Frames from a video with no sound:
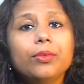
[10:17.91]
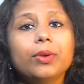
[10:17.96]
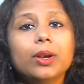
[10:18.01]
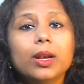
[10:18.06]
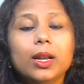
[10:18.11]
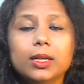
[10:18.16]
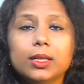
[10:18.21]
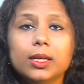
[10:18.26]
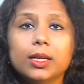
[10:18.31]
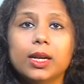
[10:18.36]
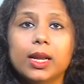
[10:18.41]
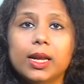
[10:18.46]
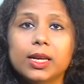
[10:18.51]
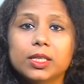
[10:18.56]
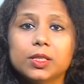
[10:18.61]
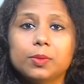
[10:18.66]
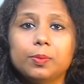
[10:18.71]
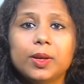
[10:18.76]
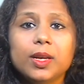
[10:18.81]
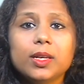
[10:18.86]
related
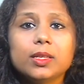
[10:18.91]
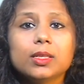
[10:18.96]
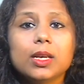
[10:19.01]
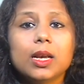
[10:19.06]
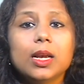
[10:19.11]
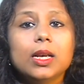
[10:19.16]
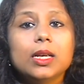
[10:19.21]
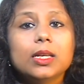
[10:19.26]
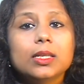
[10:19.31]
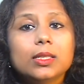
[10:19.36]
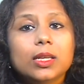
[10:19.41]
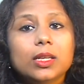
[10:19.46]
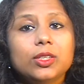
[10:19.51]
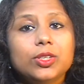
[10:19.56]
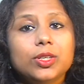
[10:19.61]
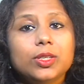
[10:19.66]
aspects such